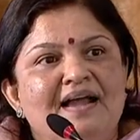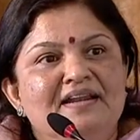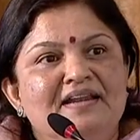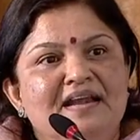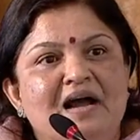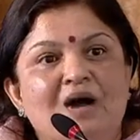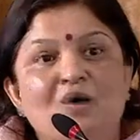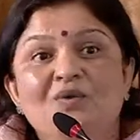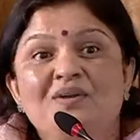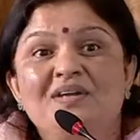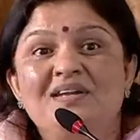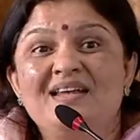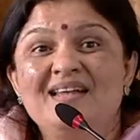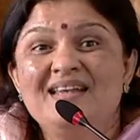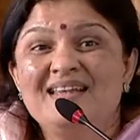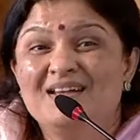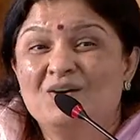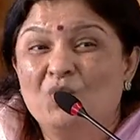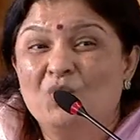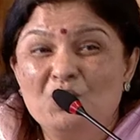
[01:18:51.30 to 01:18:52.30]
And how did
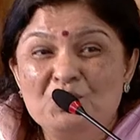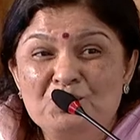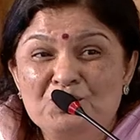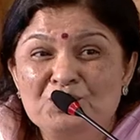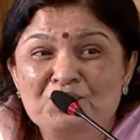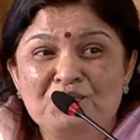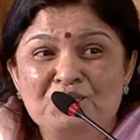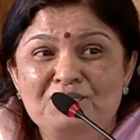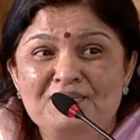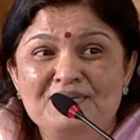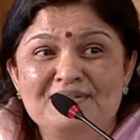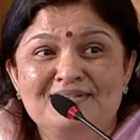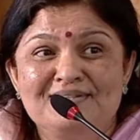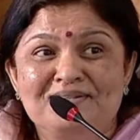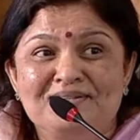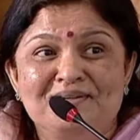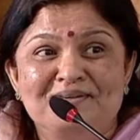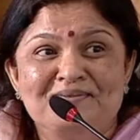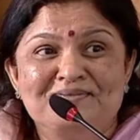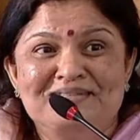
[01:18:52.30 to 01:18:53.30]
I go to
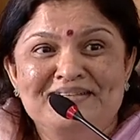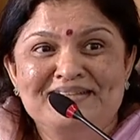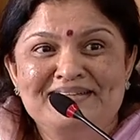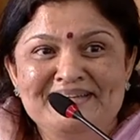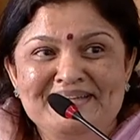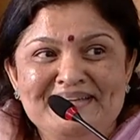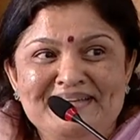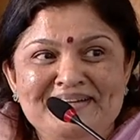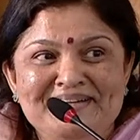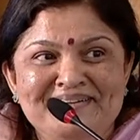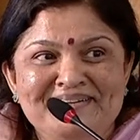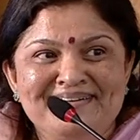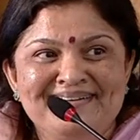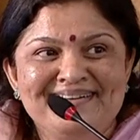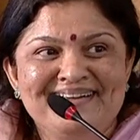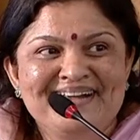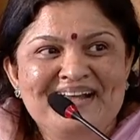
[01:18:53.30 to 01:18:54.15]
University of Sydney?